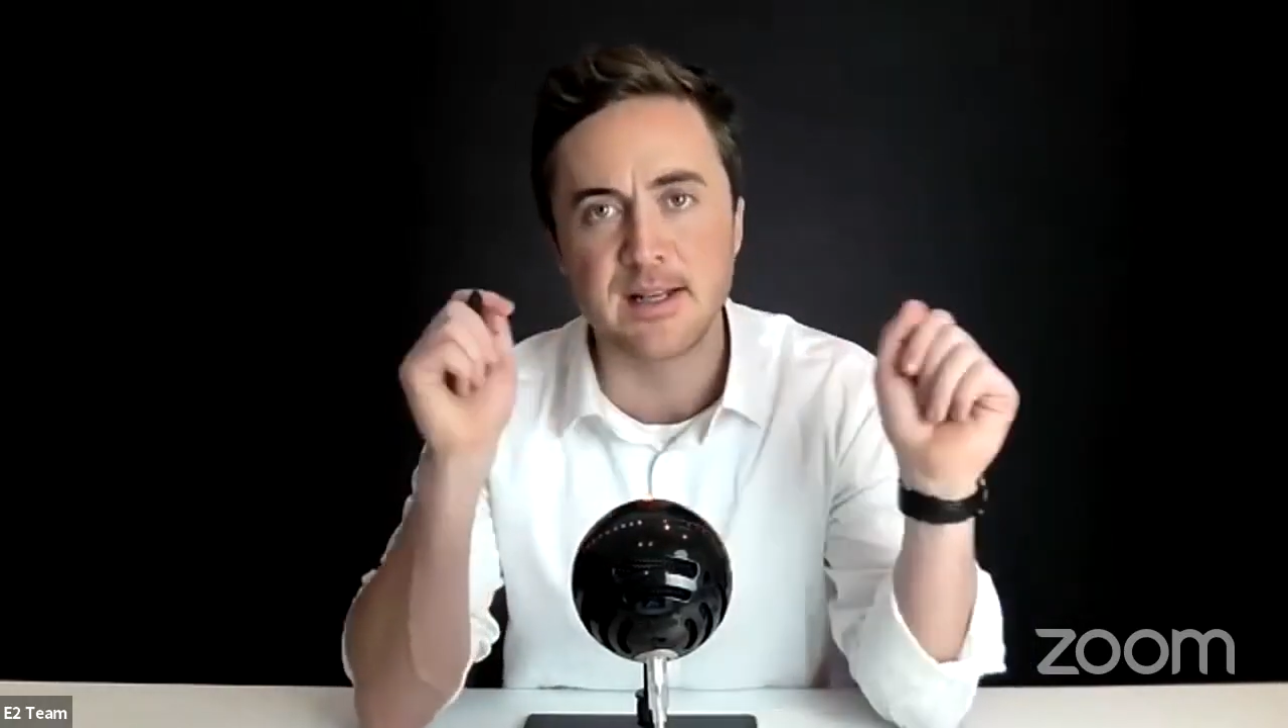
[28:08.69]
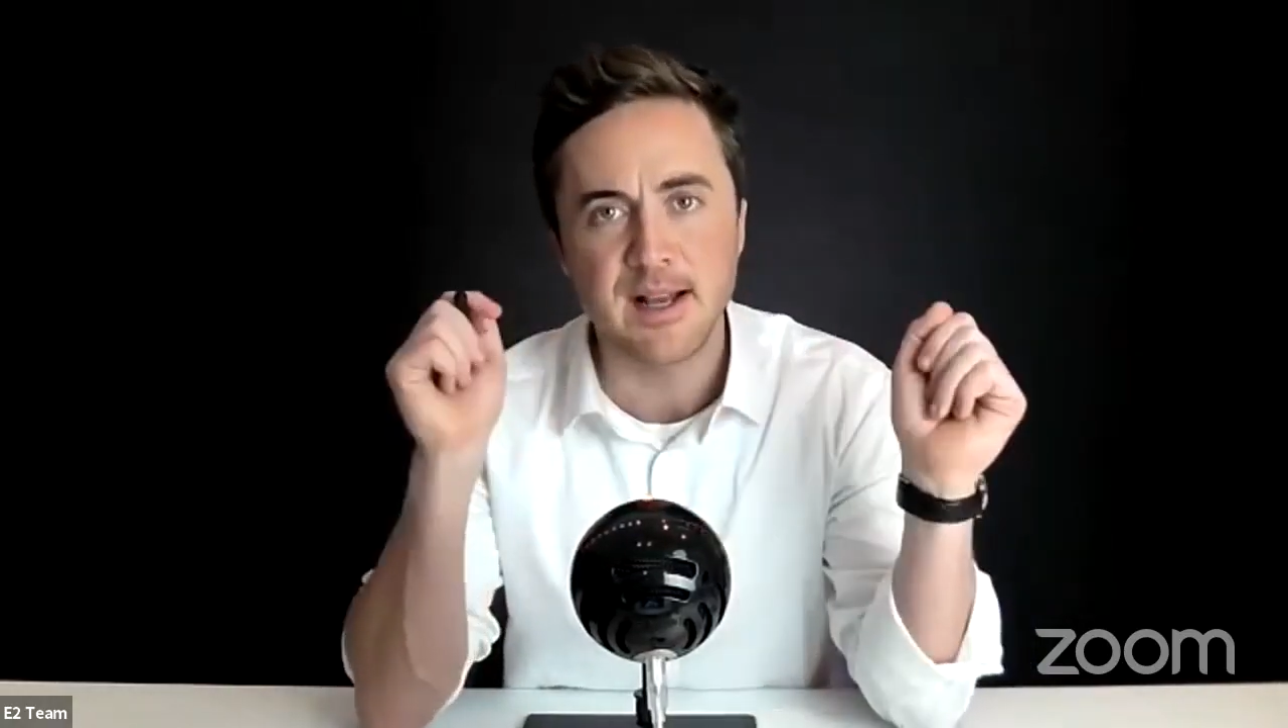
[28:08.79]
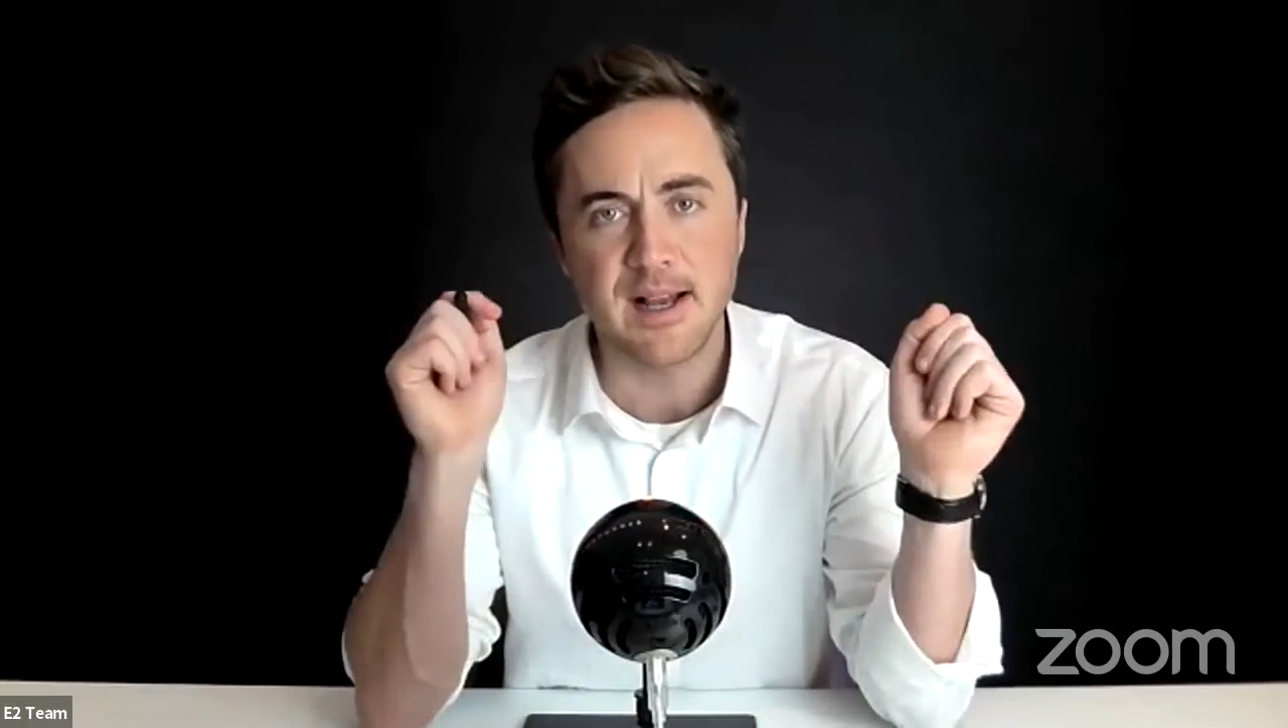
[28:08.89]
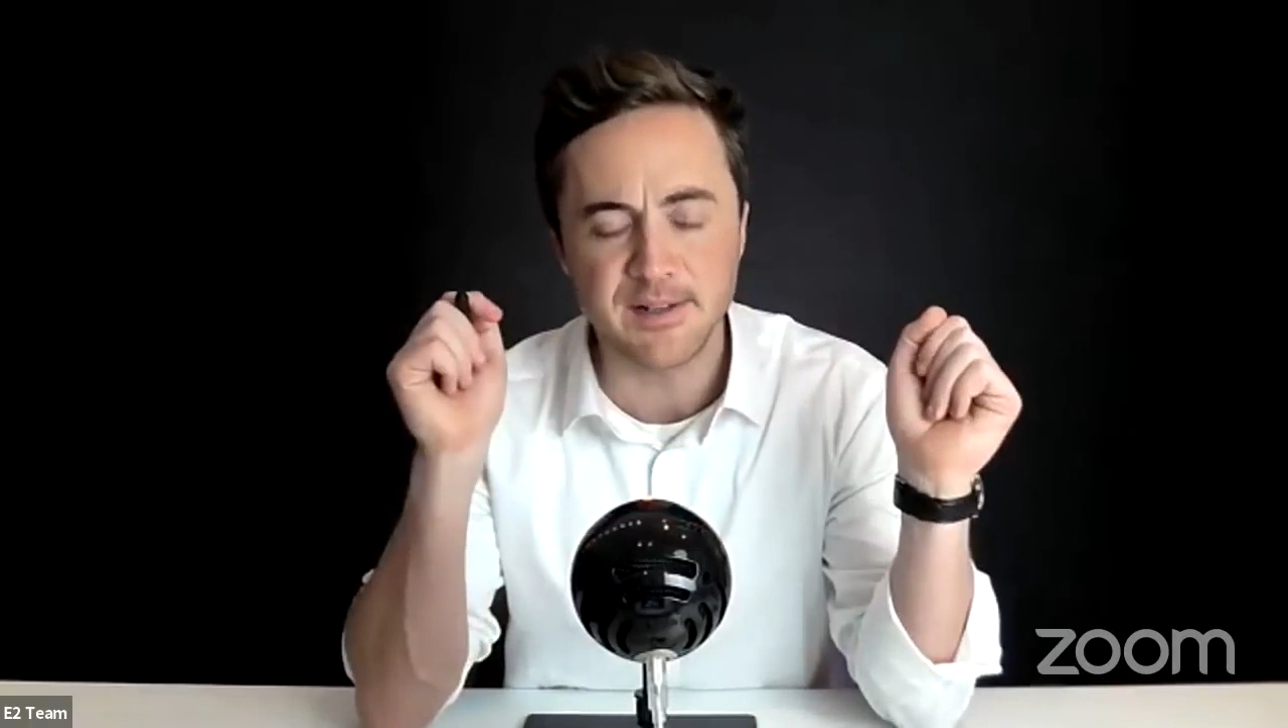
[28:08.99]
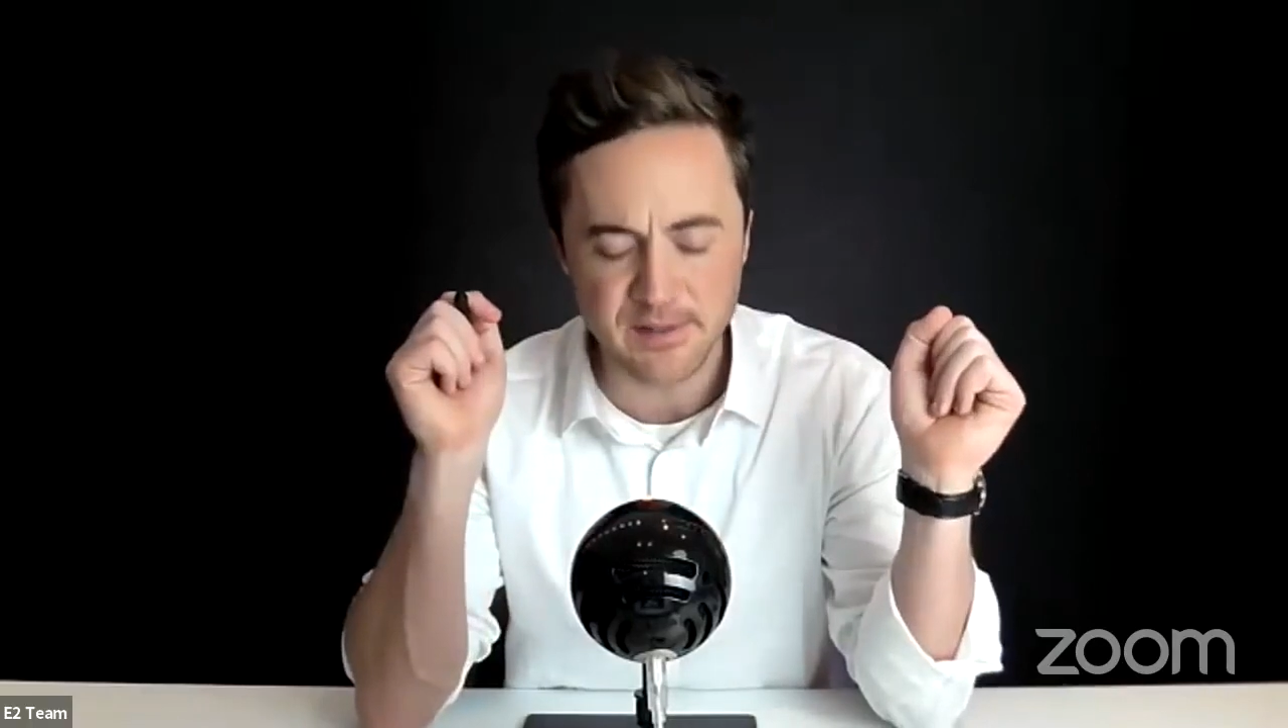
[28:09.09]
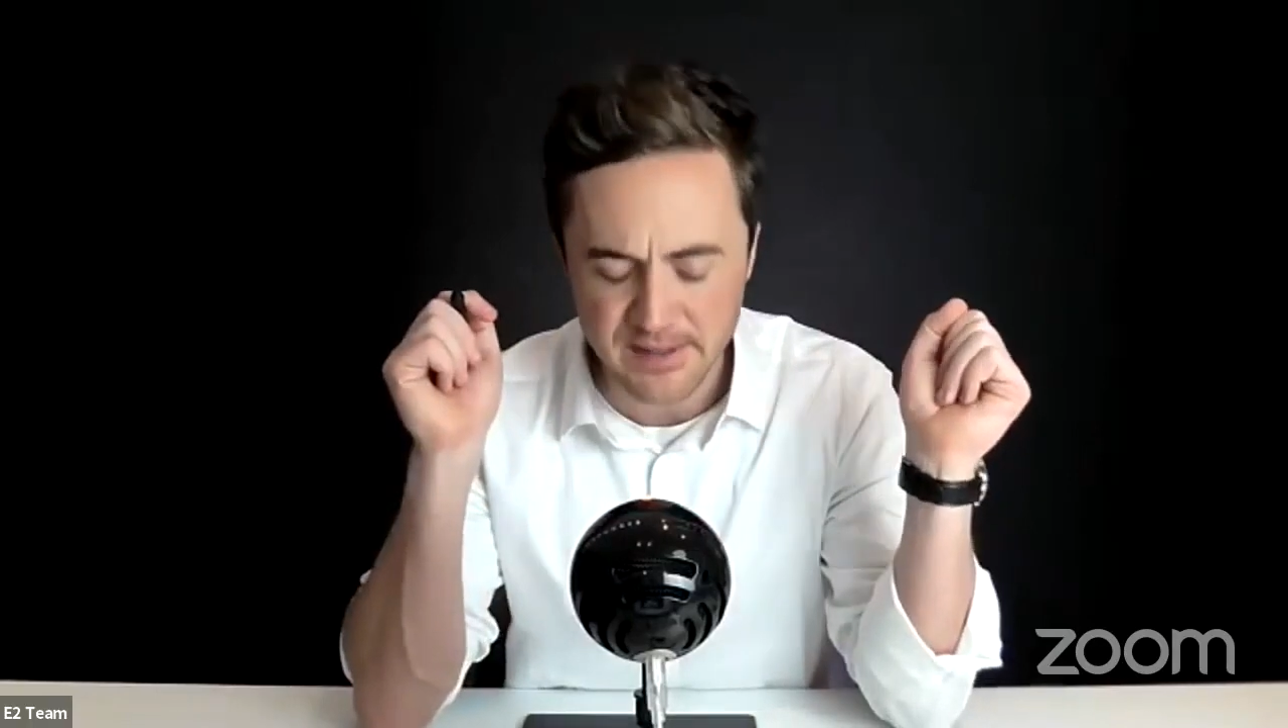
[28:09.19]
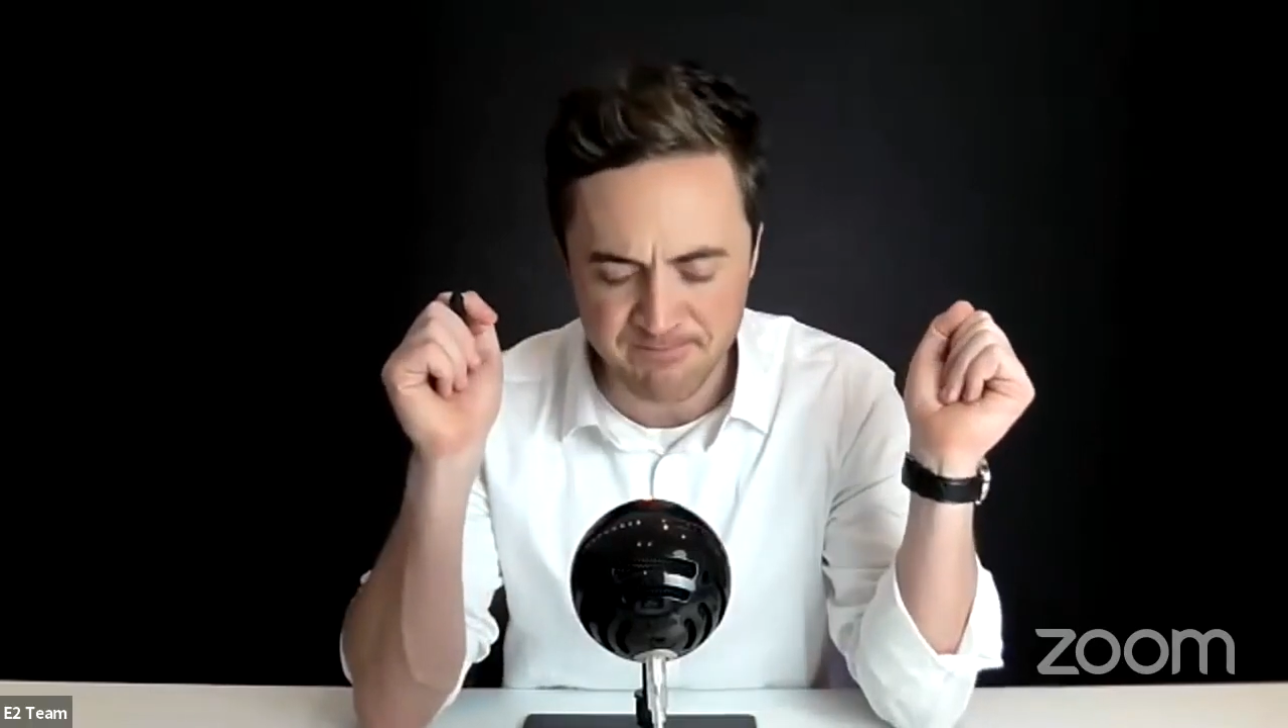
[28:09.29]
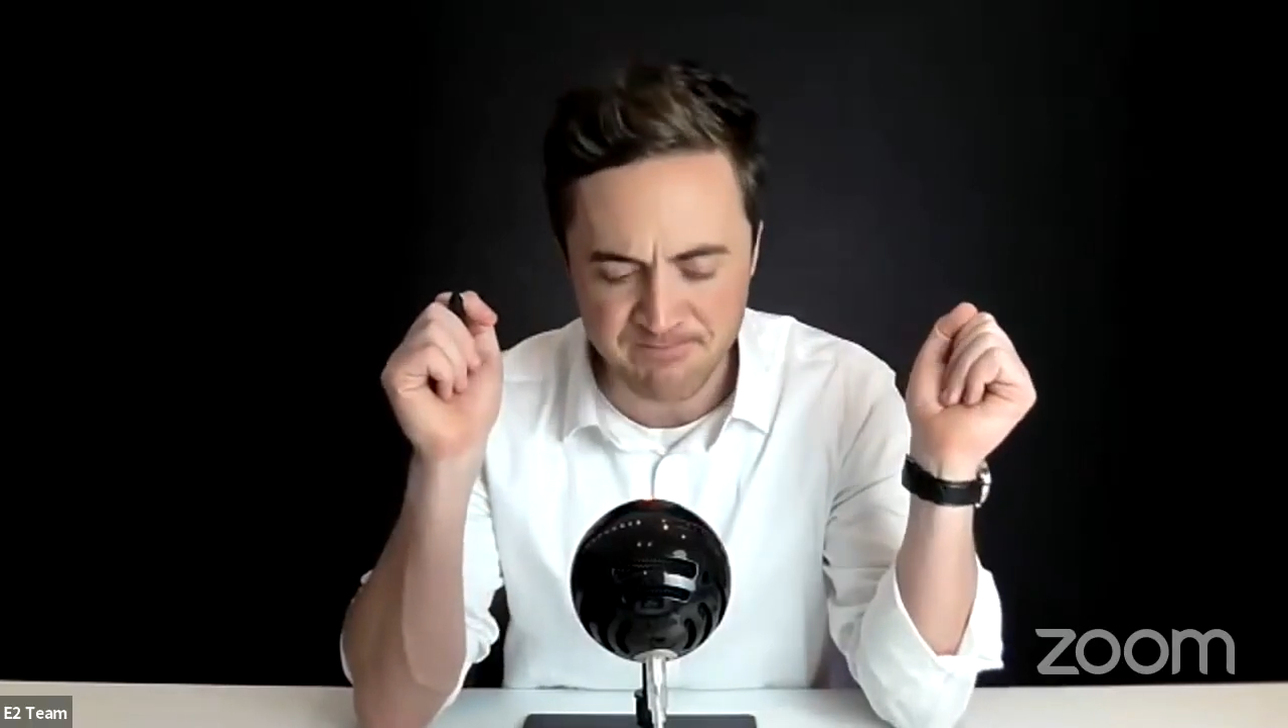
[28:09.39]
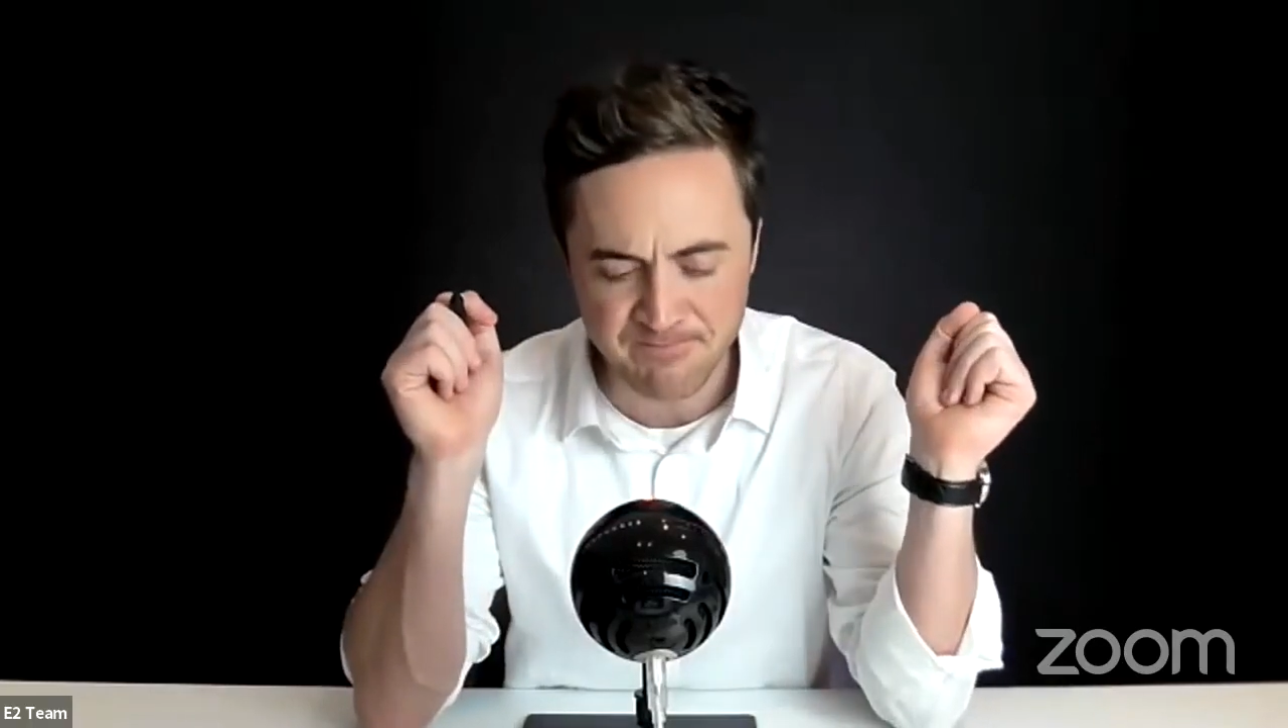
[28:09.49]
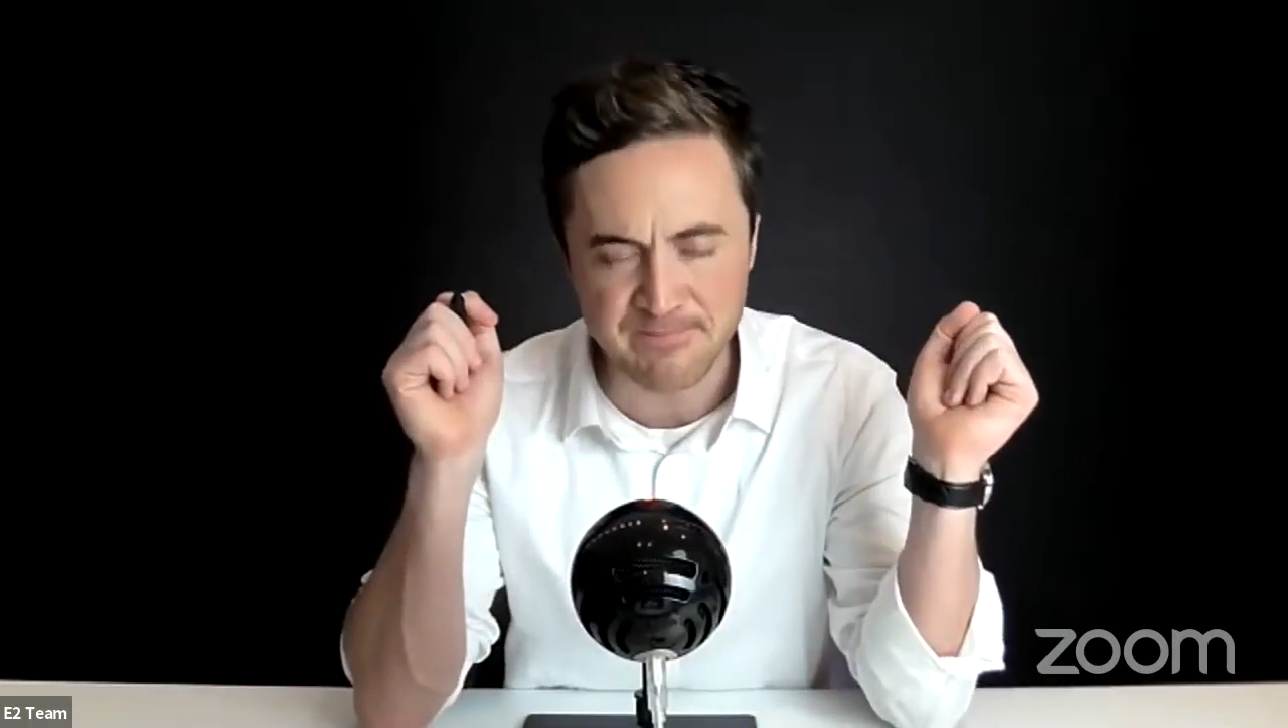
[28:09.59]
and you think,